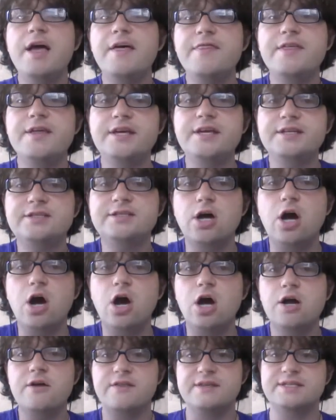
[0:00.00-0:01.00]
These
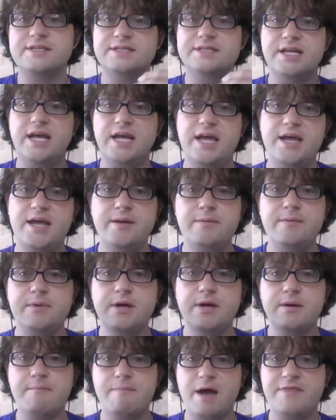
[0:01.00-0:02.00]
are the same
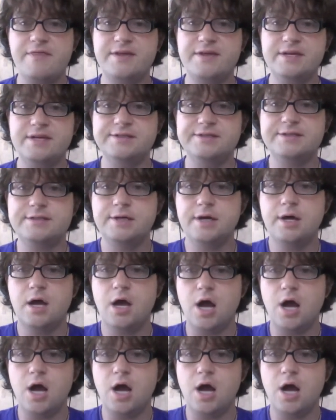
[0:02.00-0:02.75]
methods